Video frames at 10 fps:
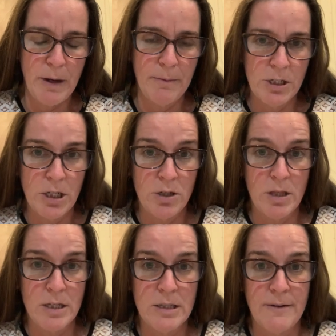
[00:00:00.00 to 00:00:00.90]
published in
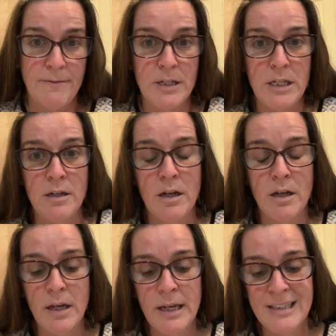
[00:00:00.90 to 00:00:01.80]
2017.
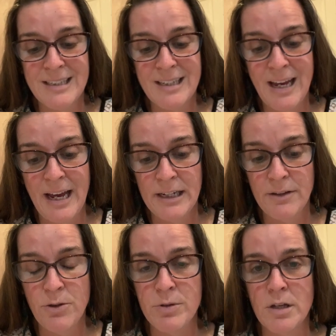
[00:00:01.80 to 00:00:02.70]
It's kind
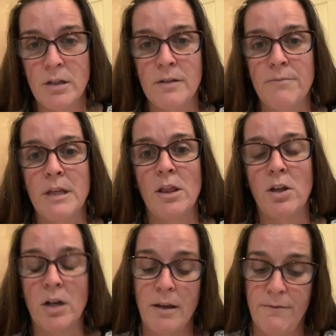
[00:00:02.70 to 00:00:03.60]
of the result of me
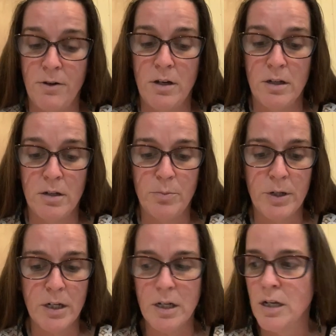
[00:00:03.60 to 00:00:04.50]
looking for a good
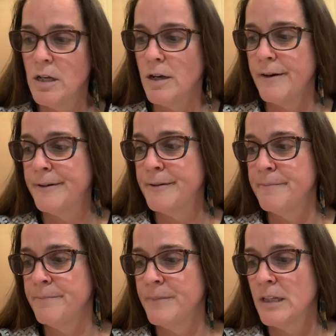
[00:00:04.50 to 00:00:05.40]
book. I
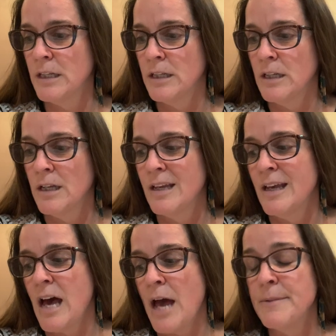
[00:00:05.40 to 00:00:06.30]

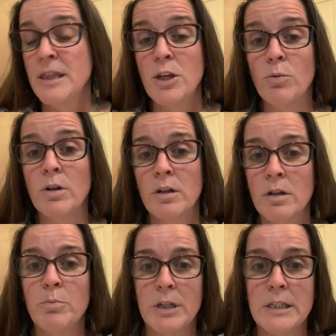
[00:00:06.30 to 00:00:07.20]
mean, there were
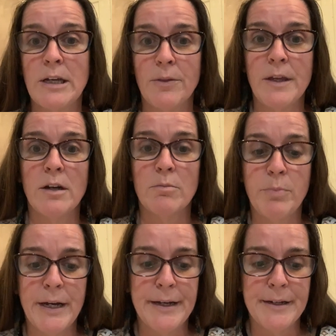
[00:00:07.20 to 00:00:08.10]
good books out there,
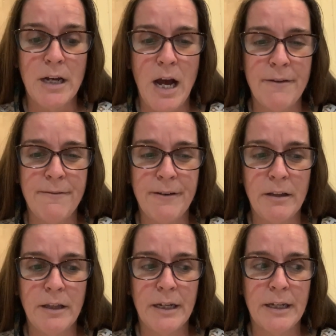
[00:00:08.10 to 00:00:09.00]
but I
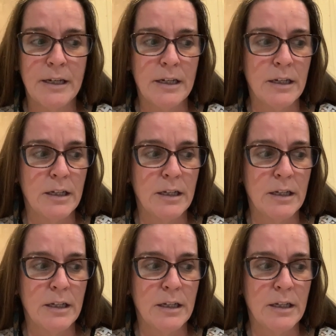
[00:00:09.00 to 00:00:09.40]
felt like